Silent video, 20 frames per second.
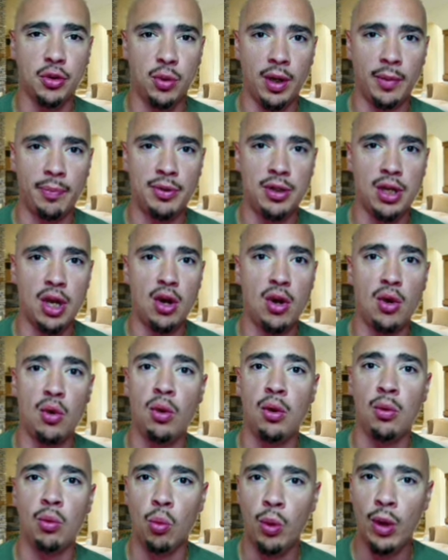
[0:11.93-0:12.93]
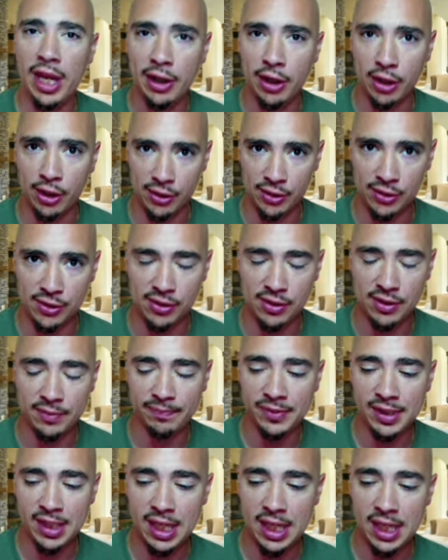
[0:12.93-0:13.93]
crypto winners.
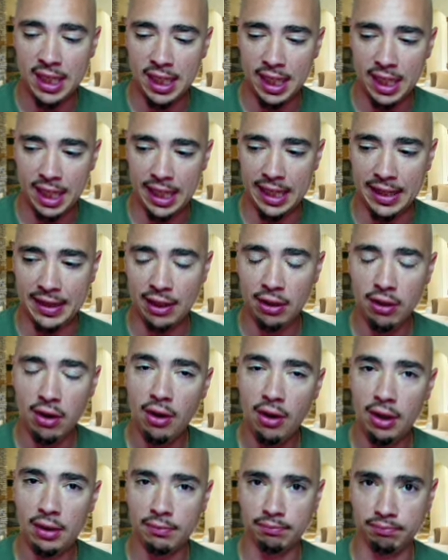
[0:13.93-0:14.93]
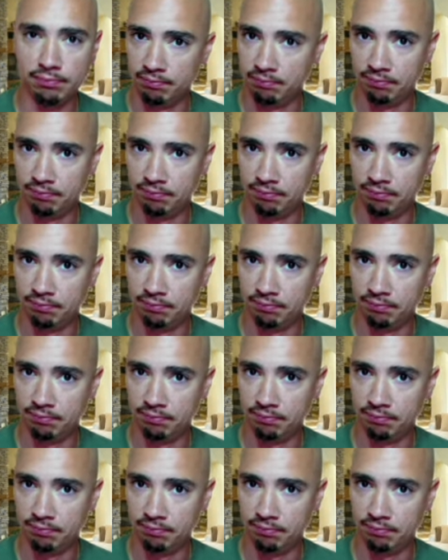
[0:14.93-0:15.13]
And there are